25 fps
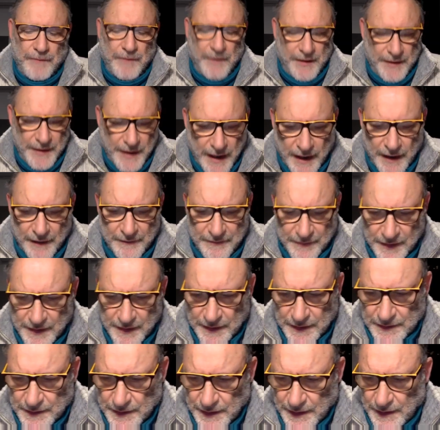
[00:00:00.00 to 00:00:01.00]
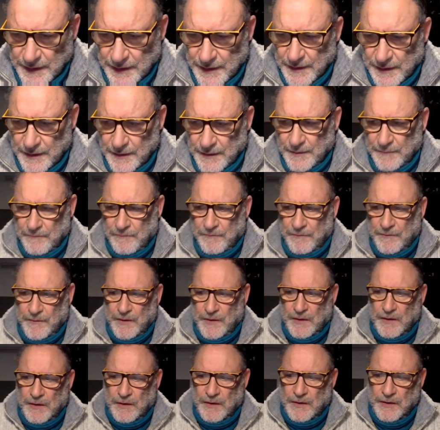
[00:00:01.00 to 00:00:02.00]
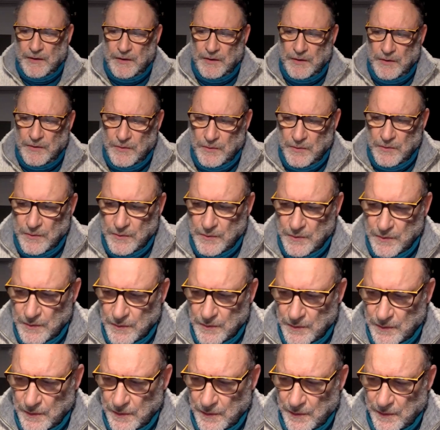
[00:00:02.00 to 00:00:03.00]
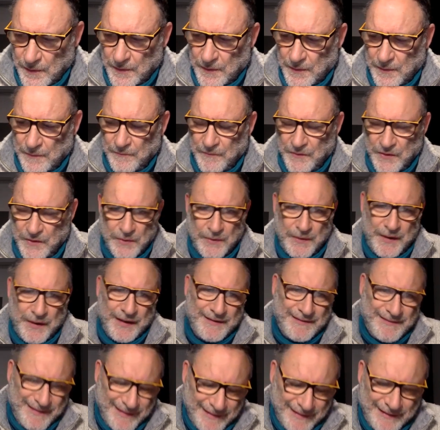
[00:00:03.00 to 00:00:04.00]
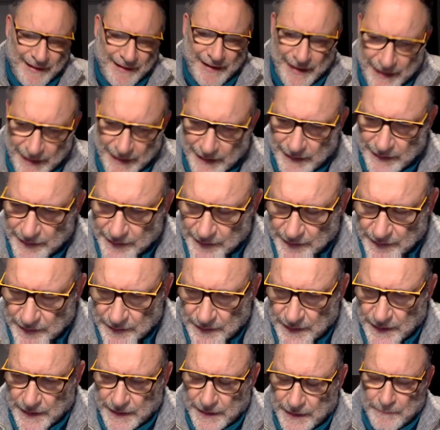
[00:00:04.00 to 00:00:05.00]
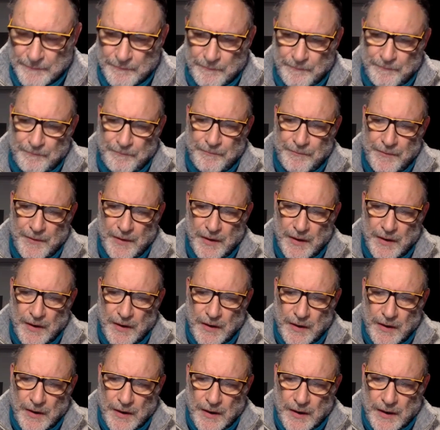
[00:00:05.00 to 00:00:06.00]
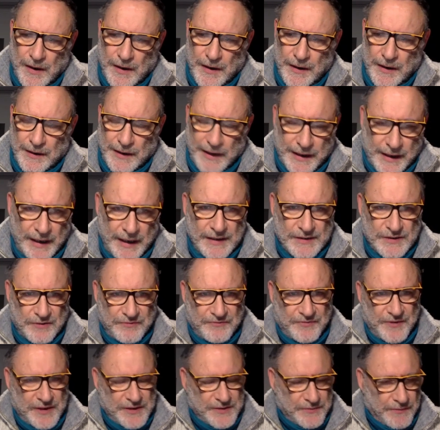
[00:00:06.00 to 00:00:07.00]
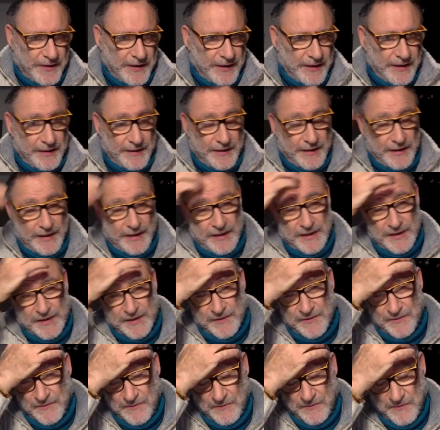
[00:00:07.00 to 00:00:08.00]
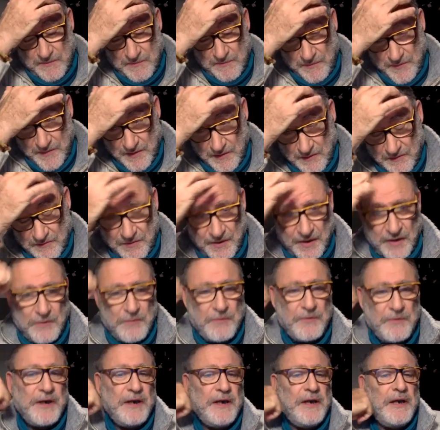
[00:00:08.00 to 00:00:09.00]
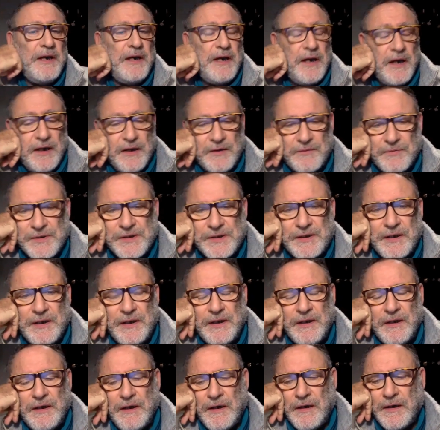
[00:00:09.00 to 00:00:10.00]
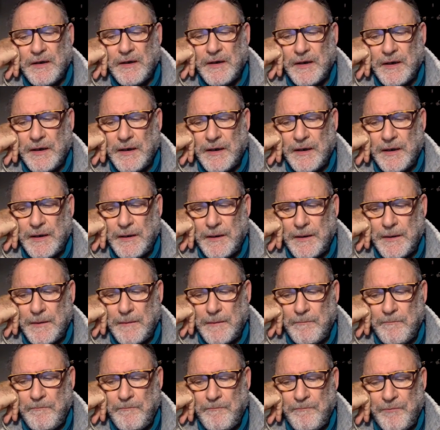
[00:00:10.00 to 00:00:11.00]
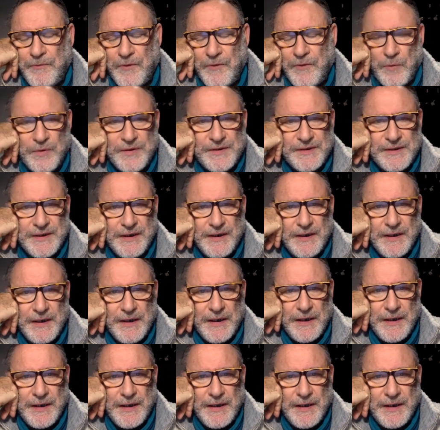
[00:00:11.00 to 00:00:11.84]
Yeah, I think that you hit the nail here. The case of Israel is very interesting. We see